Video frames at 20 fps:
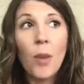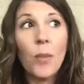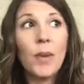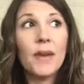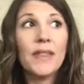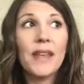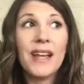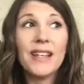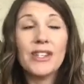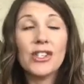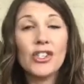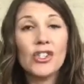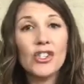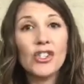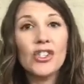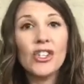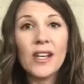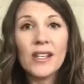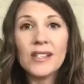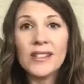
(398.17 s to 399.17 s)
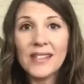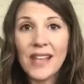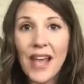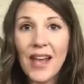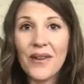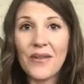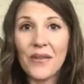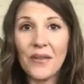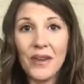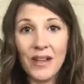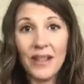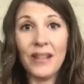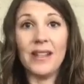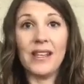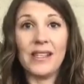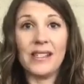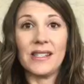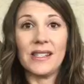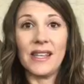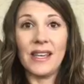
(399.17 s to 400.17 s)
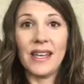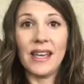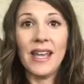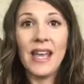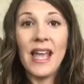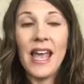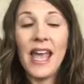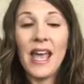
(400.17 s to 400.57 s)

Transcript: But that's just not realistic.